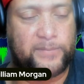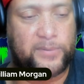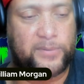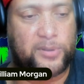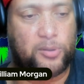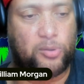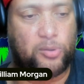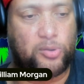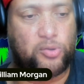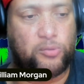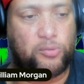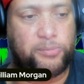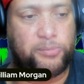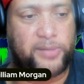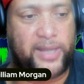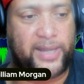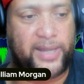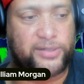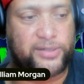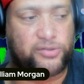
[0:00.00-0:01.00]
Goku
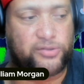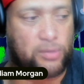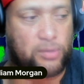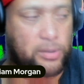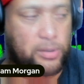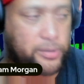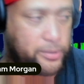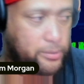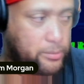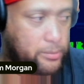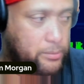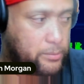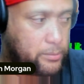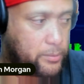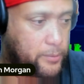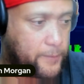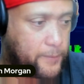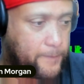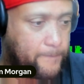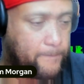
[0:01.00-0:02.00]
Black is stronger.
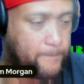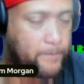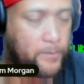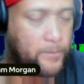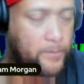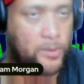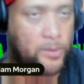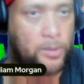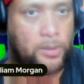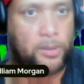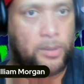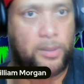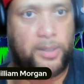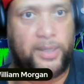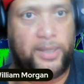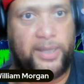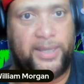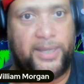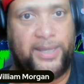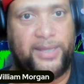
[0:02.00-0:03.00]
Mm-hmm.
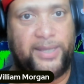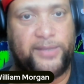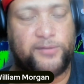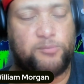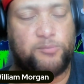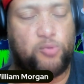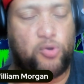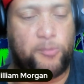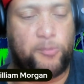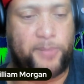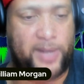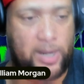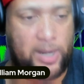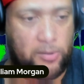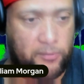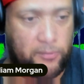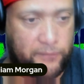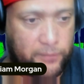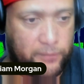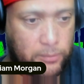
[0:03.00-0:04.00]
He's more
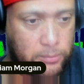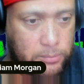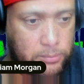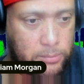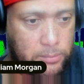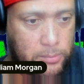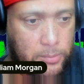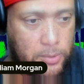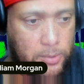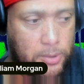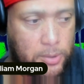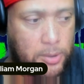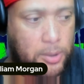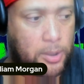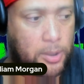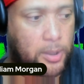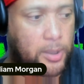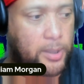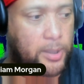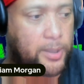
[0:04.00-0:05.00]
powerful.
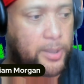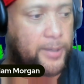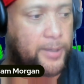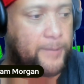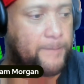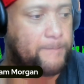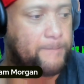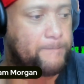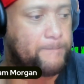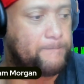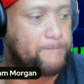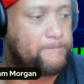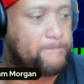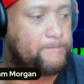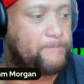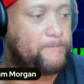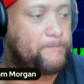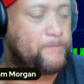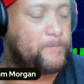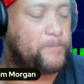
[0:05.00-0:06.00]
Um,
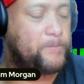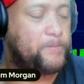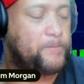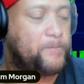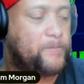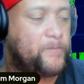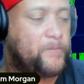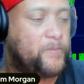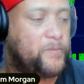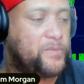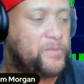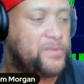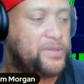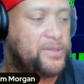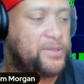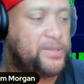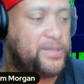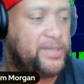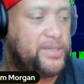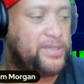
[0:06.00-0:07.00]

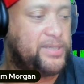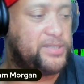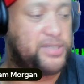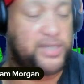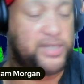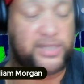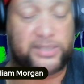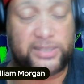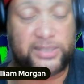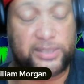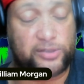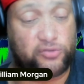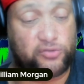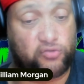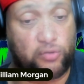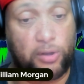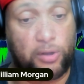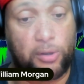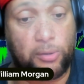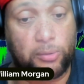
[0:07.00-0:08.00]
he's just as
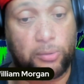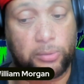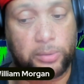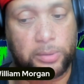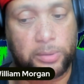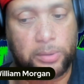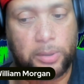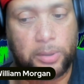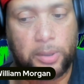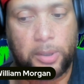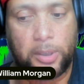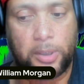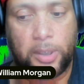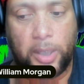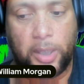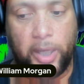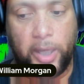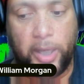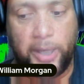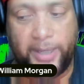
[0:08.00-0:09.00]
strong.
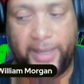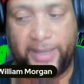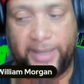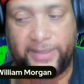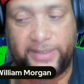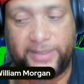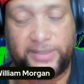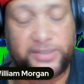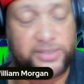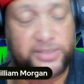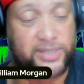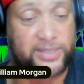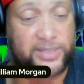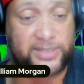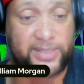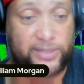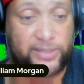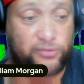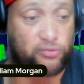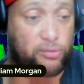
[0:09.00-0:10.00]
Uh, eh, he's
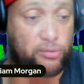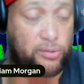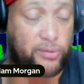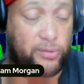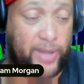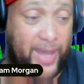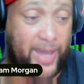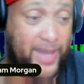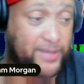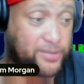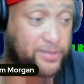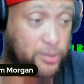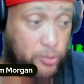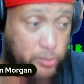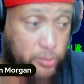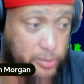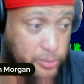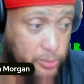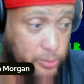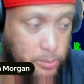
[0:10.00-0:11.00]
just as strong as
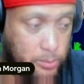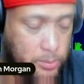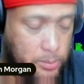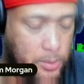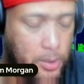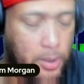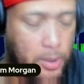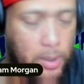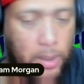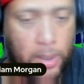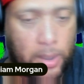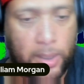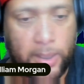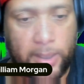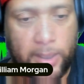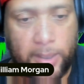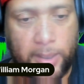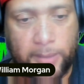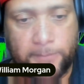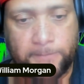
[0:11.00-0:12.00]
Goku.
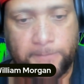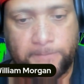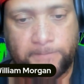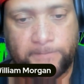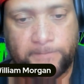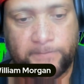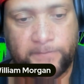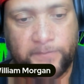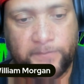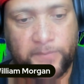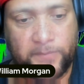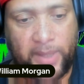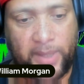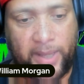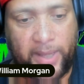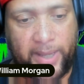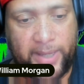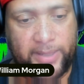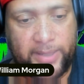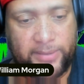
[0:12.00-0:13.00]
Um,
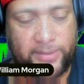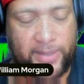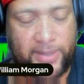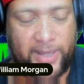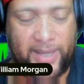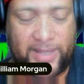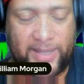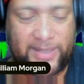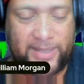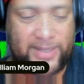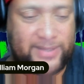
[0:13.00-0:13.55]
and I